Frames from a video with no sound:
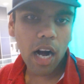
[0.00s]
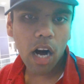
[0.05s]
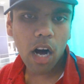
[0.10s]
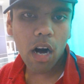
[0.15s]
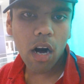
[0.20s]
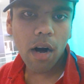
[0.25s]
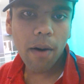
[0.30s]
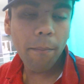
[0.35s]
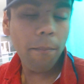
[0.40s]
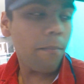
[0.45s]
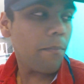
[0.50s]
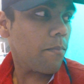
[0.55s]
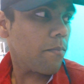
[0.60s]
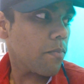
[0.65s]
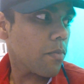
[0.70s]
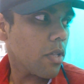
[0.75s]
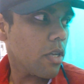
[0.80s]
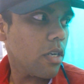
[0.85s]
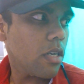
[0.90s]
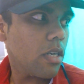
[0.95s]
Um,
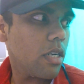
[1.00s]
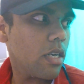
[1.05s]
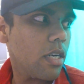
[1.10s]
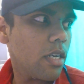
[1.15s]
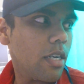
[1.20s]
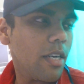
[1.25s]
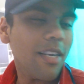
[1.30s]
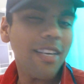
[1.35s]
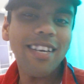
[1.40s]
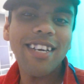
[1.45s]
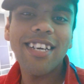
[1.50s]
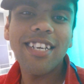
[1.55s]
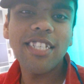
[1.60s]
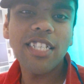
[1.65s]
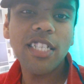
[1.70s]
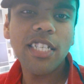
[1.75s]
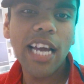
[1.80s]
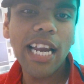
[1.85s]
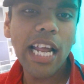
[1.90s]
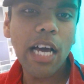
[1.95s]
Running out of people.
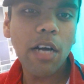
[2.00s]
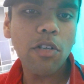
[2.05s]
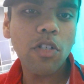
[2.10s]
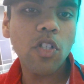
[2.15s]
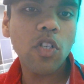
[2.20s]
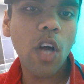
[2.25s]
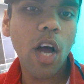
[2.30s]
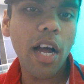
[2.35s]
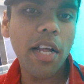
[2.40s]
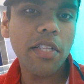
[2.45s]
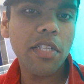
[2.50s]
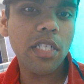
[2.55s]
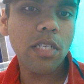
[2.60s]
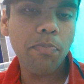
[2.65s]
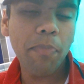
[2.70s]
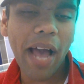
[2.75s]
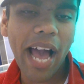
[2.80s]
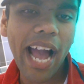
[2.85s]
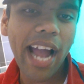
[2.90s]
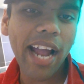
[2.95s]
shout out Sean
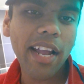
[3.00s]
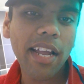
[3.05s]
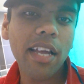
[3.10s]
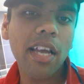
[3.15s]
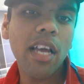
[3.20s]
Spack